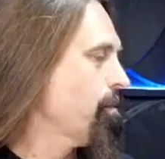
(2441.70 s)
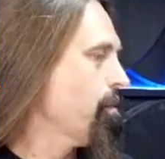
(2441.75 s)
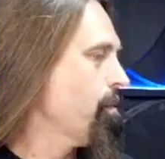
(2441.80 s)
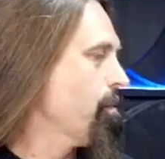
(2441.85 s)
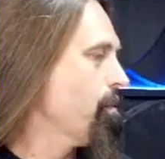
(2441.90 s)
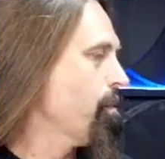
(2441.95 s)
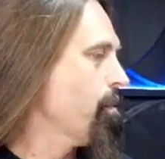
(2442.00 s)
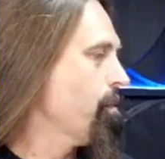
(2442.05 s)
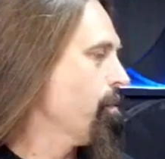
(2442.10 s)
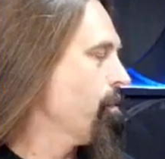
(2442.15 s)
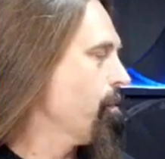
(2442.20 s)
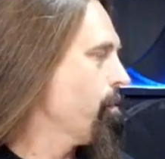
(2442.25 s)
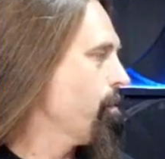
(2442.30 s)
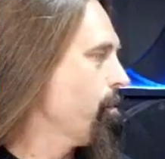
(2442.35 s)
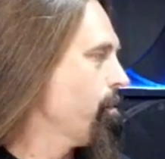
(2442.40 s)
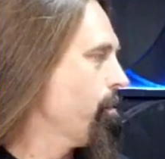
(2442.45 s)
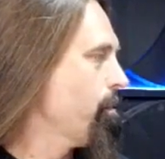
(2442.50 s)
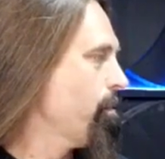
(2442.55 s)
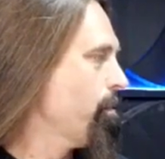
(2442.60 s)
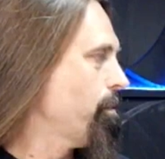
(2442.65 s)

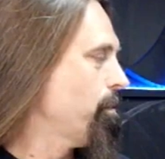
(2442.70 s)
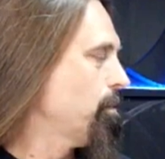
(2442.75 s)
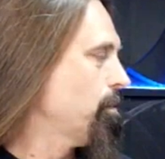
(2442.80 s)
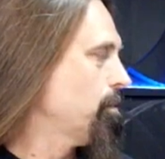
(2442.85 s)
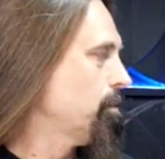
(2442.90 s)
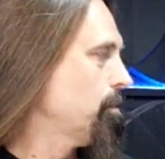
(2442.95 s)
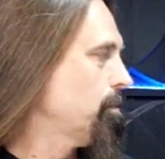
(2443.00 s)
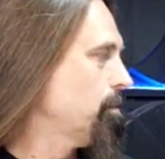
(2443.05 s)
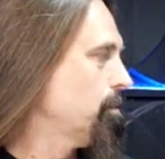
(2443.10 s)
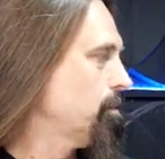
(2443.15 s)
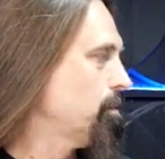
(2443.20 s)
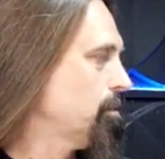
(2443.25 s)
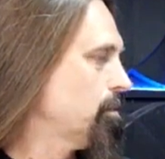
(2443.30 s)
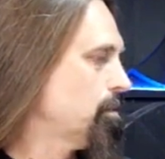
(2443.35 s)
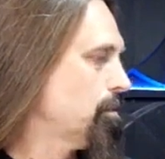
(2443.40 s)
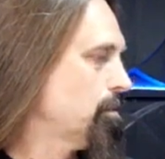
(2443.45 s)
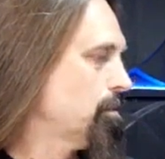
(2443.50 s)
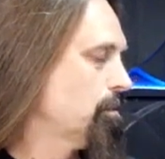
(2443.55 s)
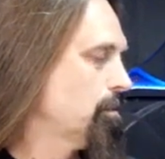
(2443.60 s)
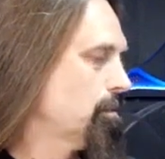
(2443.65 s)

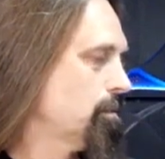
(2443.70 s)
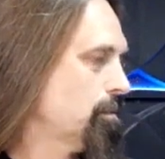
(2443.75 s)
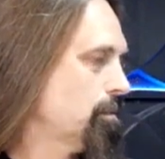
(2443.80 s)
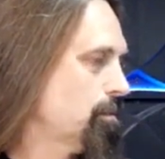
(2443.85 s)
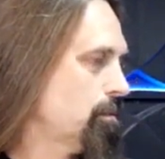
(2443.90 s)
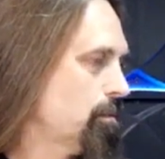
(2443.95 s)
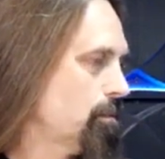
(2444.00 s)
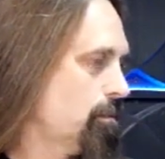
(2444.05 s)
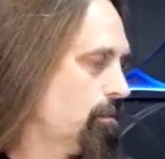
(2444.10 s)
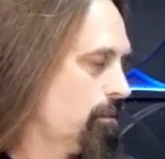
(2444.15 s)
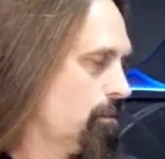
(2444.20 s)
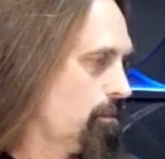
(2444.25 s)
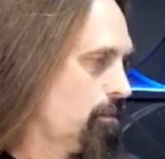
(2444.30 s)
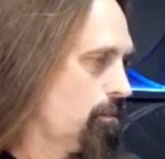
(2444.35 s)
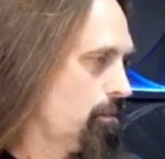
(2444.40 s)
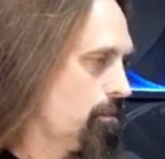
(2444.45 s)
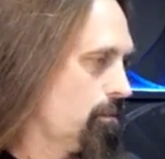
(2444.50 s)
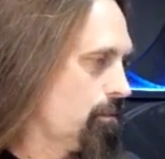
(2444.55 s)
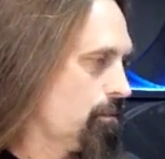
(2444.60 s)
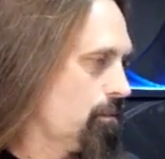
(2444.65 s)

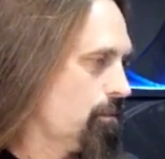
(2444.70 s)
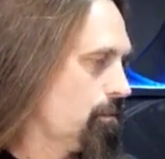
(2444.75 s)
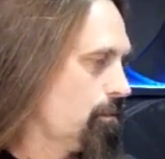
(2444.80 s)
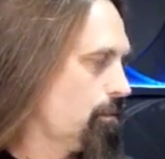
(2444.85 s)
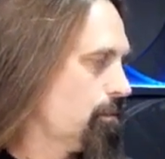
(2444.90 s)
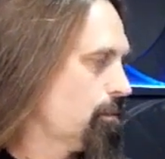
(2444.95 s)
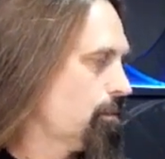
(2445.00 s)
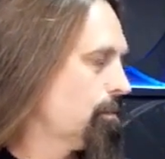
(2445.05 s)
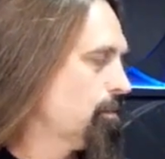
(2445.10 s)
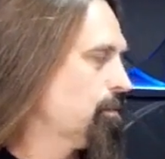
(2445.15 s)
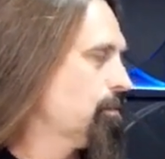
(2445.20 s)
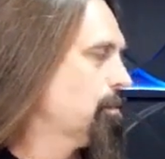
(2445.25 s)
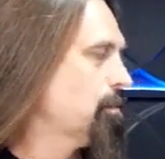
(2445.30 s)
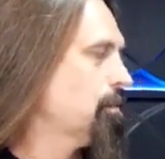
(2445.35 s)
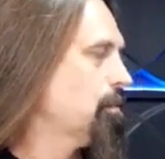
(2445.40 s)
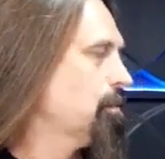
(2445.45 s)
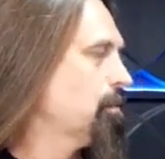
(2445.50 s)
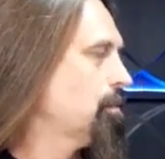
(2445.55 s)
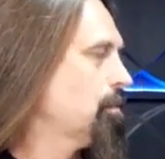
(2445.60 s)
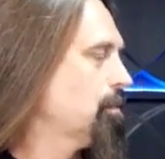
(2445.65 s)

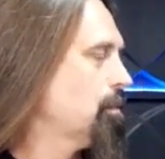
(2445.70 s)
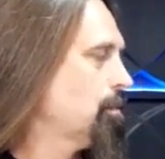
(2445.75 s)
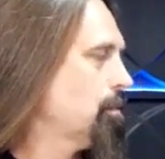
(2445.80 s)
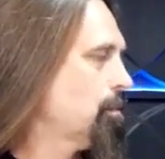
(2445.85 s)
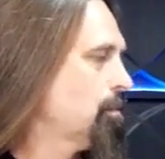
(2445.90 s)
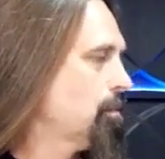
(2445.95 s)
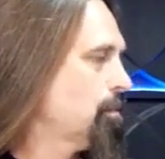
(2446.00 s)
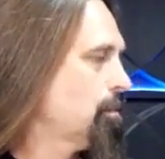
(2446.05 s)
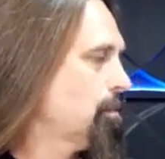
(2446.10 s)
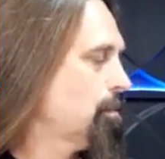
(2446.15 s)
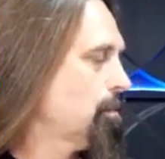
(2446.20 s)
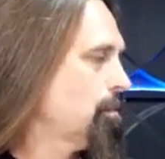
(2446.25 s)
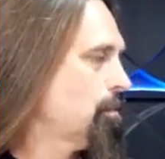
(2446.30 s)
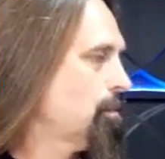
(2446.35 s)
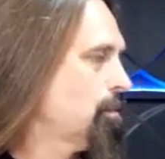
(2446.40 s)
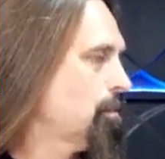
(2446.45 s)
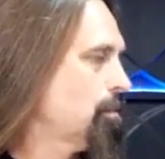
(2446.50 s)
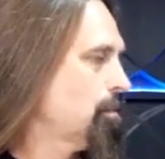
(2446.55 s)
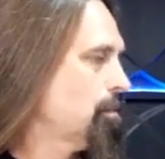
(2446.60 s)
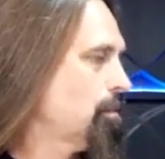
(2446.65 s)

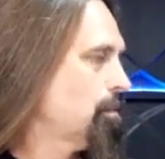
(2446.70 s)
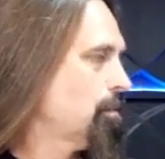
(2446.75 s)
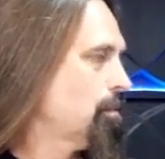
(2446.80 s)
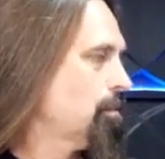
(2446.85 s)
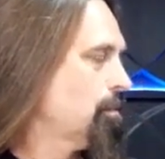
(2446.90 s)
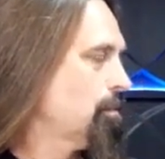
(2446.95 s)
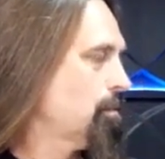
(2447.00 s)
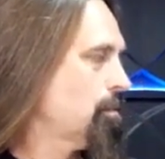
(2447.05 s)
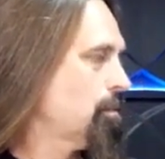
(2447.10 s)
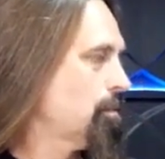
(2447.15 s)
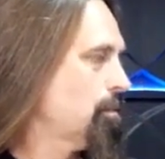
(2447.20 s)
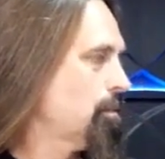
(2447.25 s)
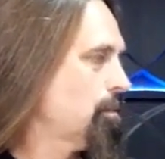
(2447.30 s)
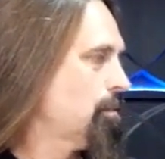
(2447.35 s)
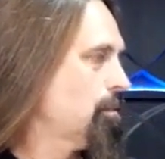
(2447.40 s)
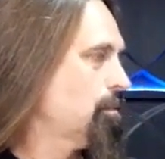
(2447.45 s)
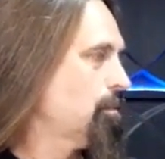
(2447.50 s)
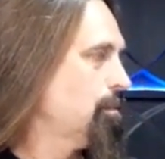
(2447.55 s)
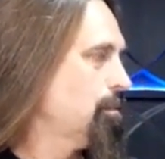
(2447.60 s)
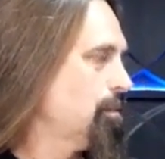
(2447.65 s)
No words are spoken by the person on screen.